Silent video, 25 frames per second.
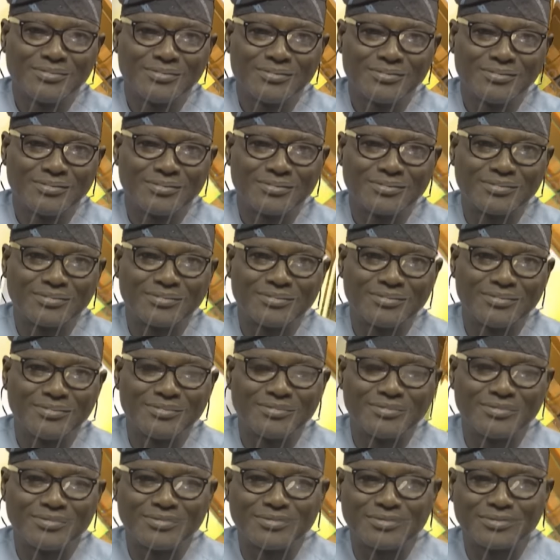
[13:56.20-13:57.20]

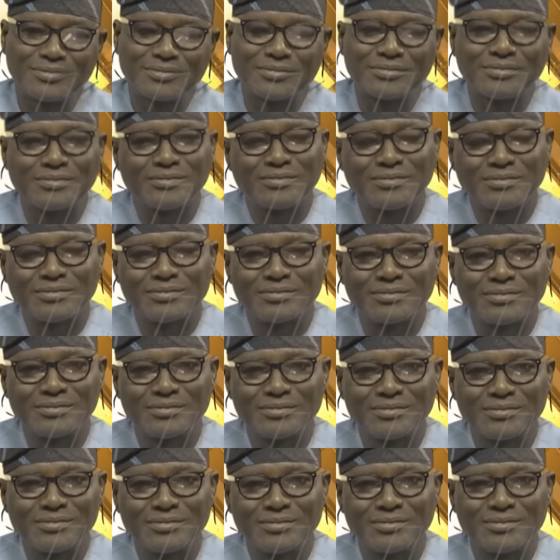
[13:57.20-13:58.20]

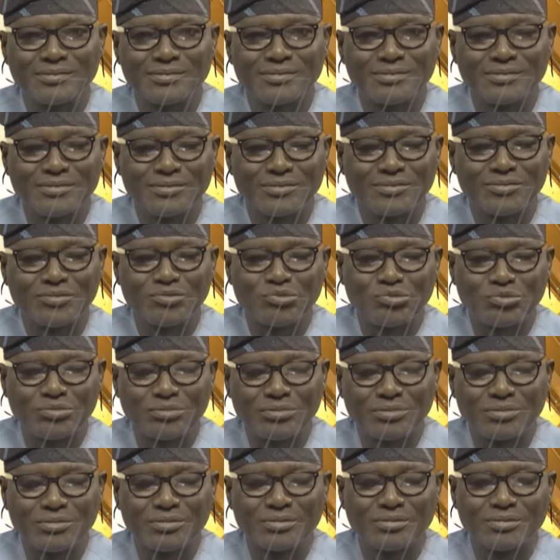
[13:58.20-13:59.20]

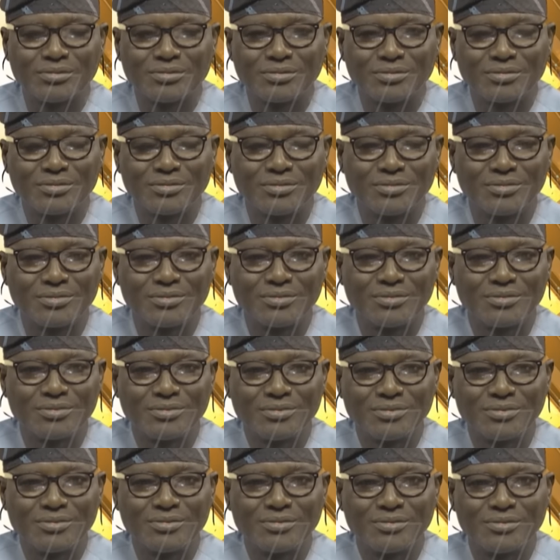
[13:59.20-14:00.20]

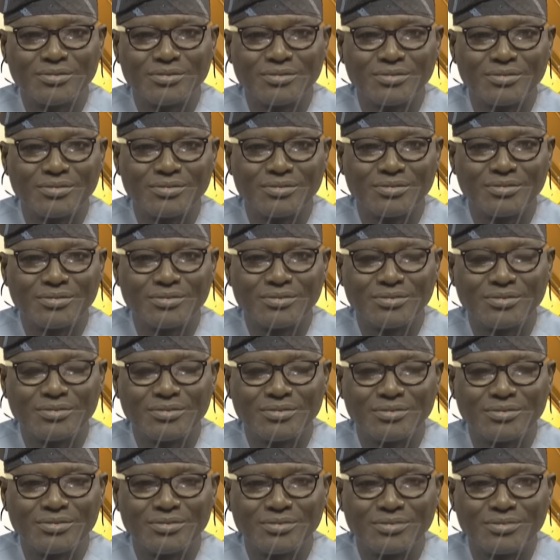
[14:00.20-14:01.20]

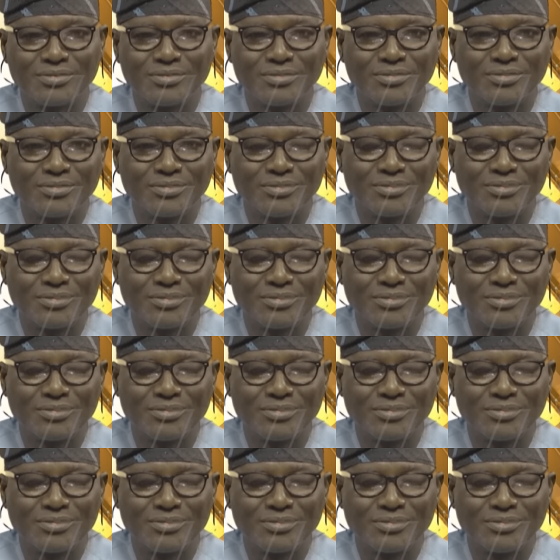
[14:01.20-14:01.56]
The person shown says nothing.